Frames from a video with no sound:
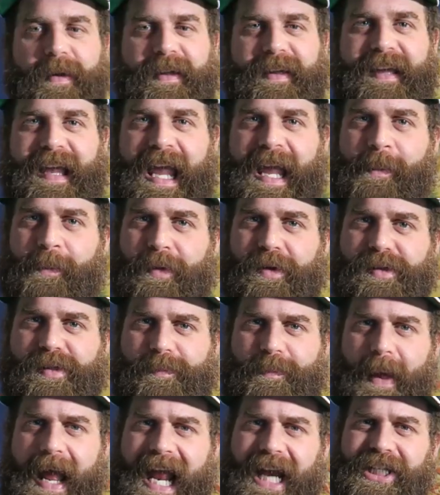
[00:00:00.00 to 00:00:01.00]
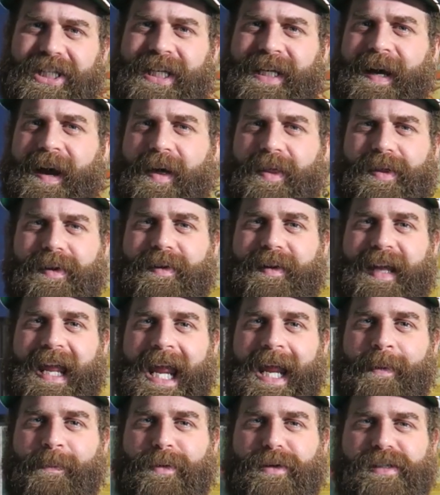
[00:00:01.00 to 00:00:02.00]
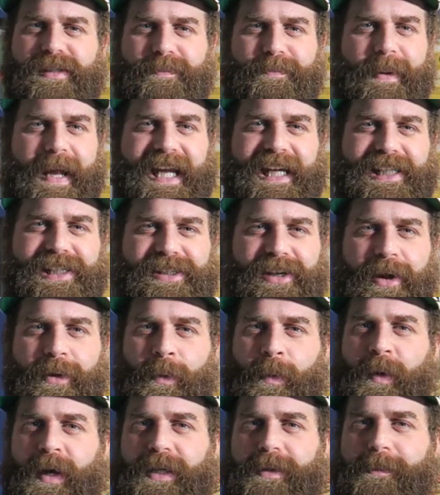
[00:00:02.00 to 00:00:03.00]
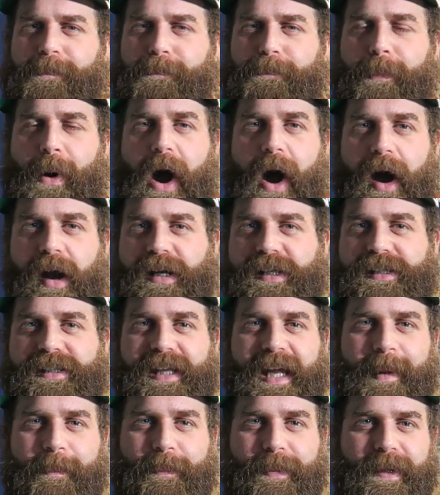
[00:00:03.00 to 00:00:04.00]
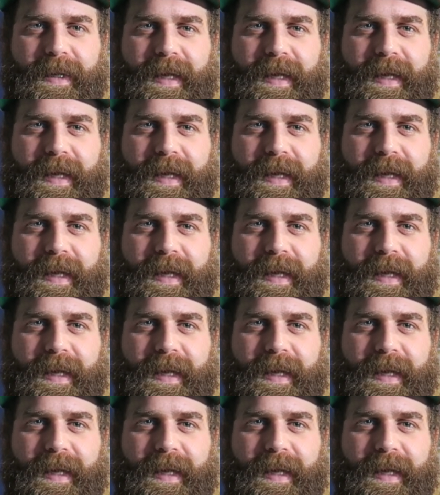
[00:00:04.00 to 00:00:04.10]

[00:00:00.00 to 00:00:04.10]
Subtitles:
gamers bashing other gamers based on what box they